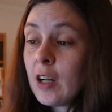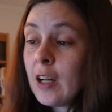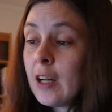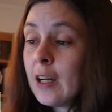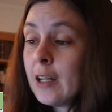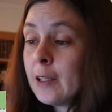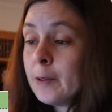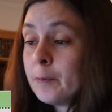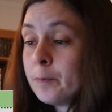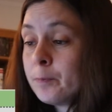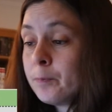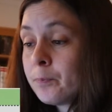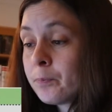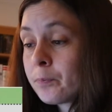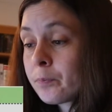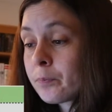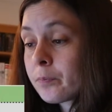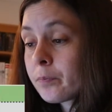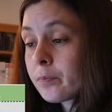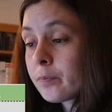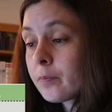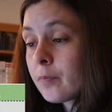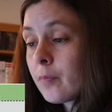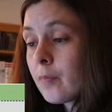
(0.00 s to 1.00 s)

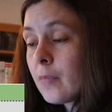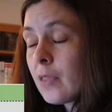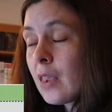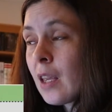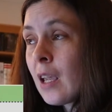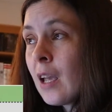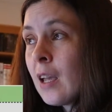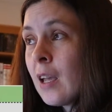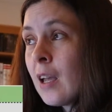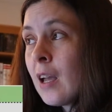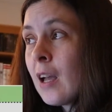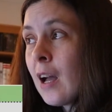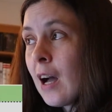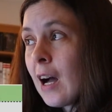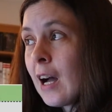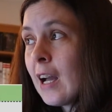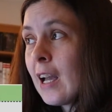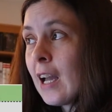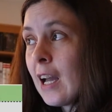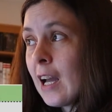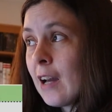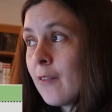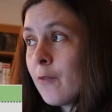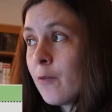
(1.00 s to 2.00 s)

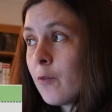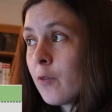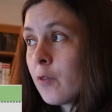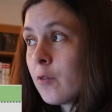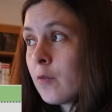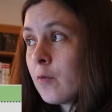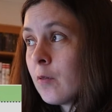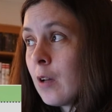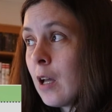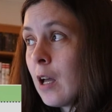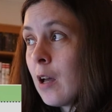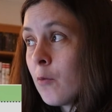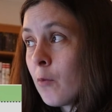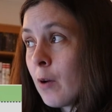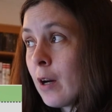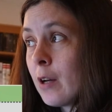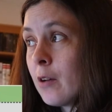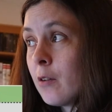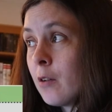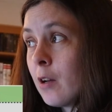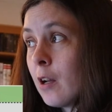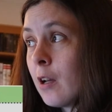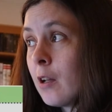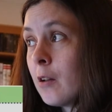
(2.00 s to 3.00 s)
I have
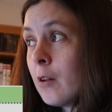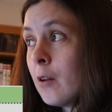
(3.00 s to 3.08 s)
read